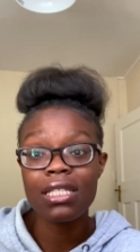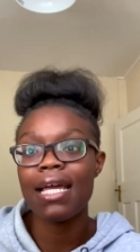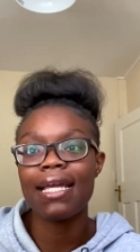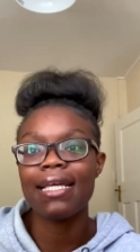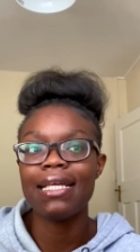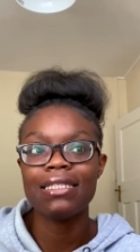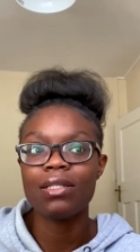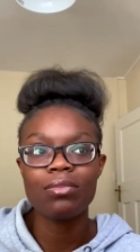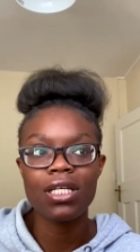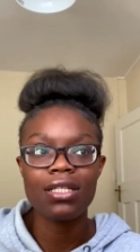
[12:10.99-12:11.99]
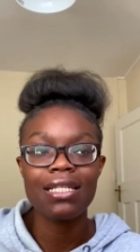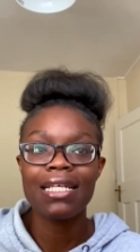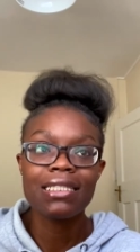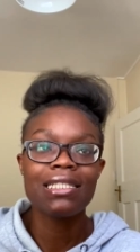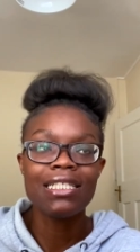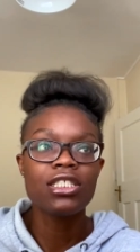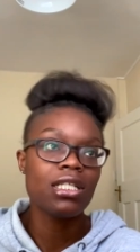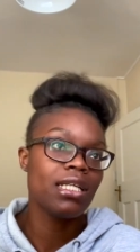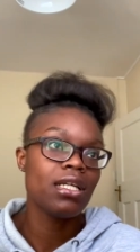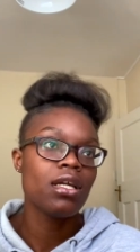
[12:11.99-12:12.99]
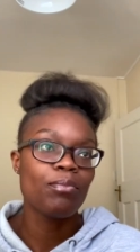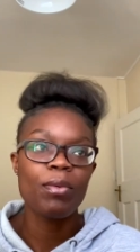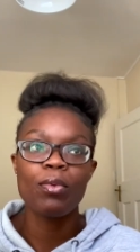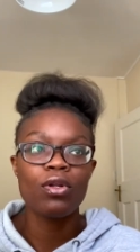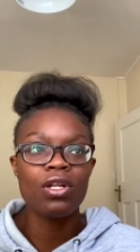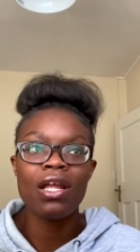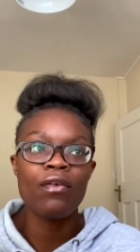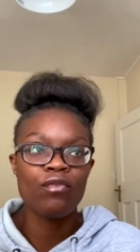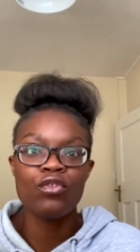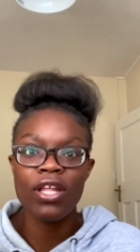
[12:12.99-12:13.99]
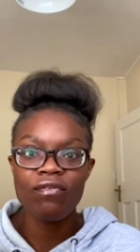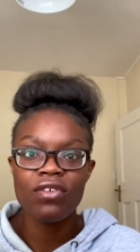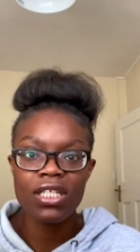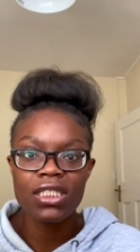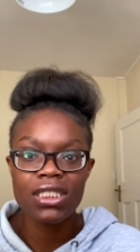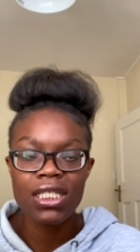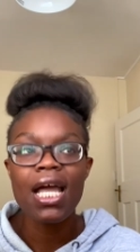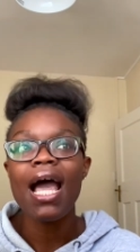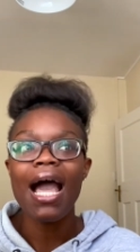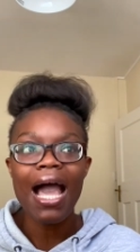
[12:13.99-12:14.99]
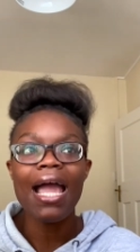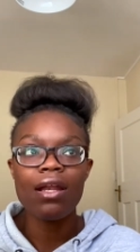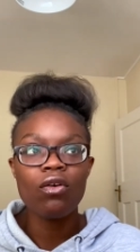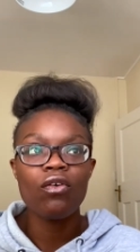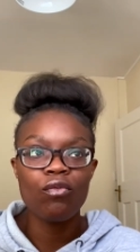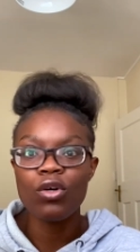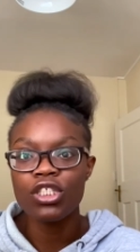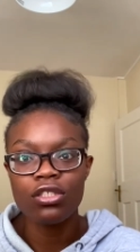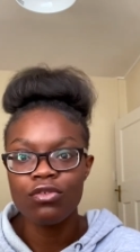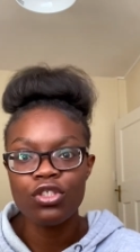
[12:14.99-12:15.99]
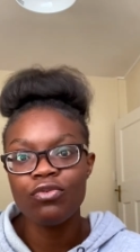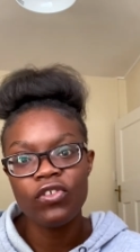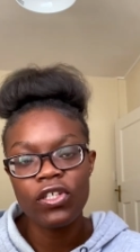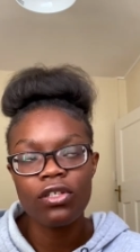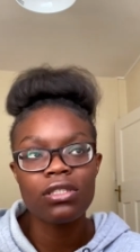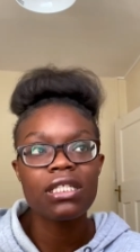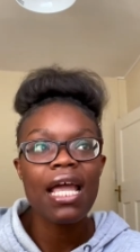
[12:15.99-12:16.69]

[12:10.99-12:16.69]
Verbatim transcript: Like, it's something, is literally, people love Netflix, I love watching YouTube videos.